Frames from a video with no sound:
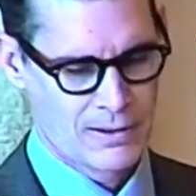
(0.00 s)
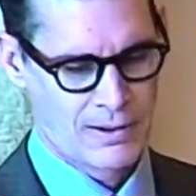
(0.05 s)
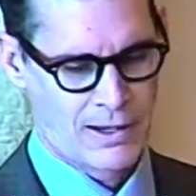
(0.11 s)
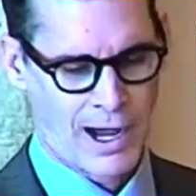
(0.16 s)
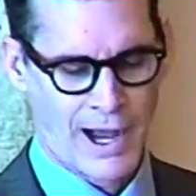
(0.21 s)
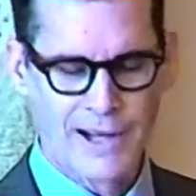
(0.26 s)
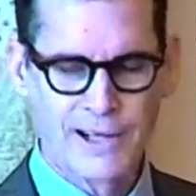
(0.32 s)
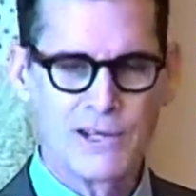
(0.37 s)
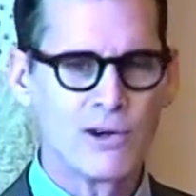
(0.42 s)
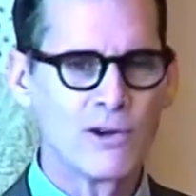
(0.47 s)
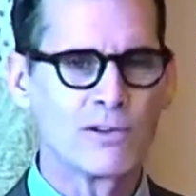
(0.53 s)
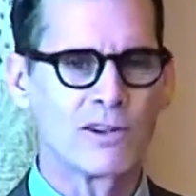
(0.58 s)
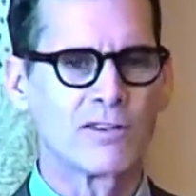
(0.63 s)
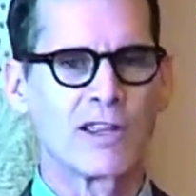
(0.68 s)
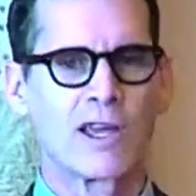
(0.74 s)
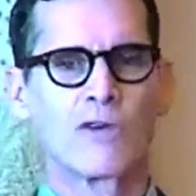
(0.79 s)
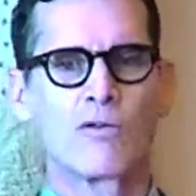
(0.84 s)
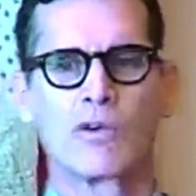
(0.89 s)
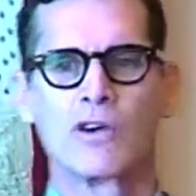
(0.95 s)
I knew that
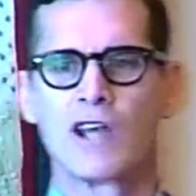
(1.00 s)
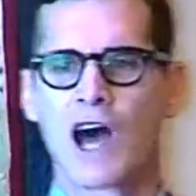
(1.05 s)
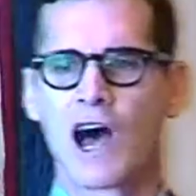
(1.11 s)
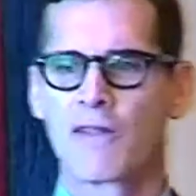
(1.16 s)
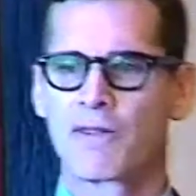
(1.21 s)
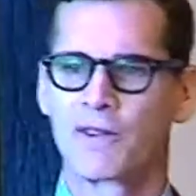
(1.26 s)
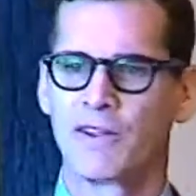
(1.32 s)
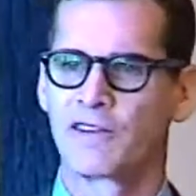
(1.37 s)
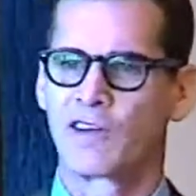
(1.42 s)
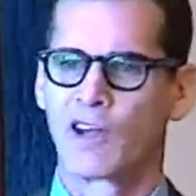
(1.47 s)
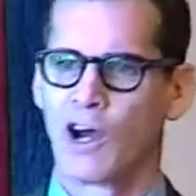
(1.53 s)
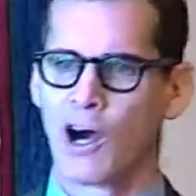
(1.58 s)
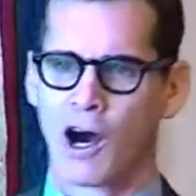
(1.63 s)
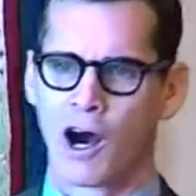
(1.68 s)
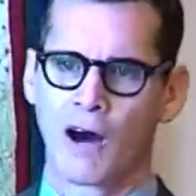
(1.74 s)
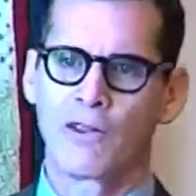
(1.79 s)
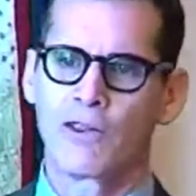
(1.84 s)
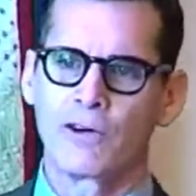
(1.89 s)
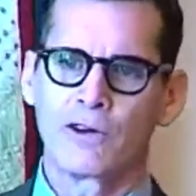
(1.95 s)
they were not this
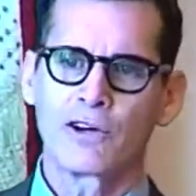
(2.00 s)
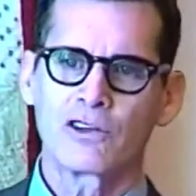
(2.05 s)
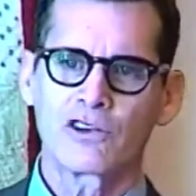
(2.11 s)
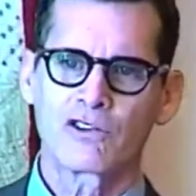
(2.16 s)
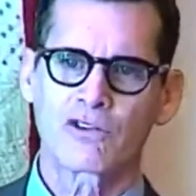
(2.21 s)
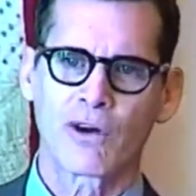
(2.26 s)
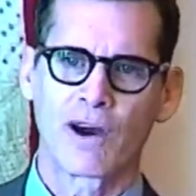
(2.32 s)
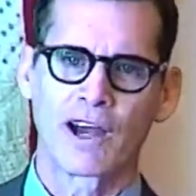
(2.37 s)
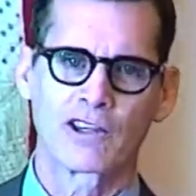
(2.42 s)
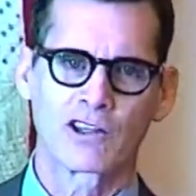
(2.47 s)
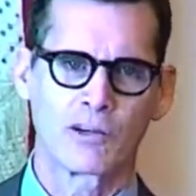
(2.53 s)
other trying